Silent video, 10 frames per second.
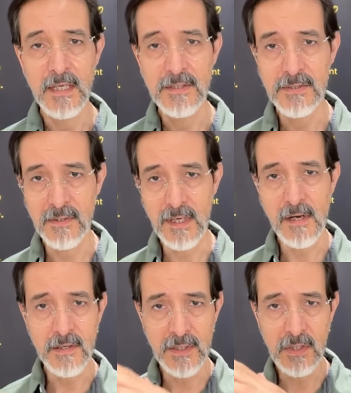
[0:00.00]
So they
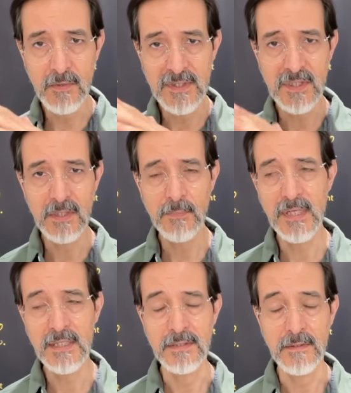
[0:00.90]
are increasing their
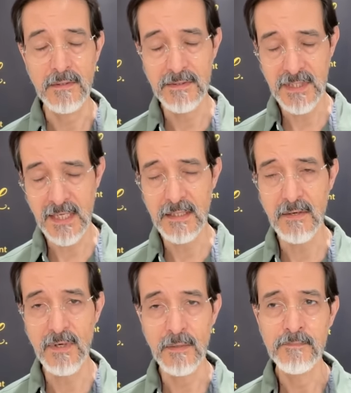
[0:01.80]
production, or they're saying they
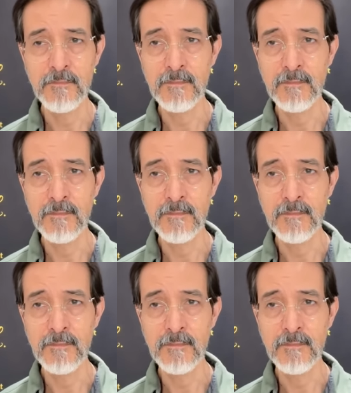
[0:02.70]
will.